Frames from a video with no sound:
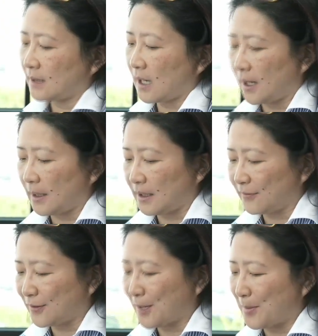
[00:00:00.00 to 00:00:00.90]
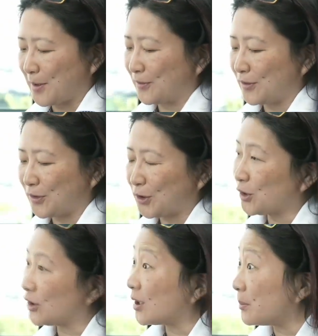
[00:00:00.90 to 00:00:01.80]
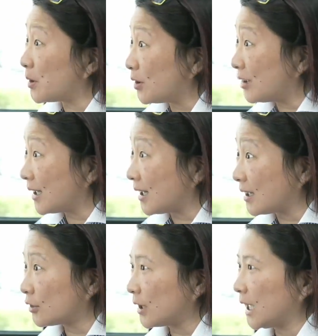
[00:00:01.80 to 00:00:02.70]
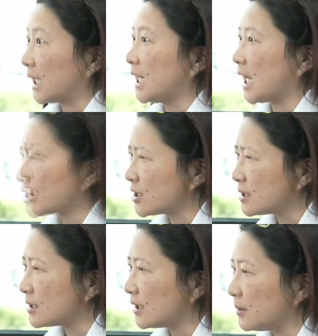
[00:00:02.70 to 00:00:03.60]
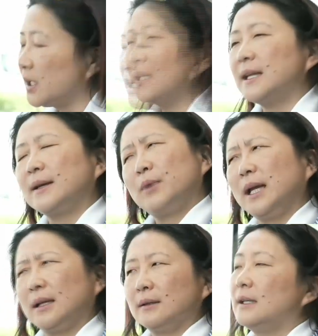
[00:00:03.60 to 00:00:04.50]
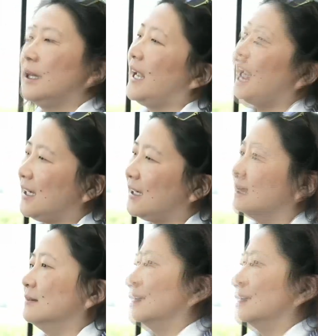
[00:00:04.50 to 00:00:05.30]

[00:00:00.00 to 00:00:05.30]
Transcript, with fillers: kind of coming full circle, community, creating connections and community. Like, wait, hey,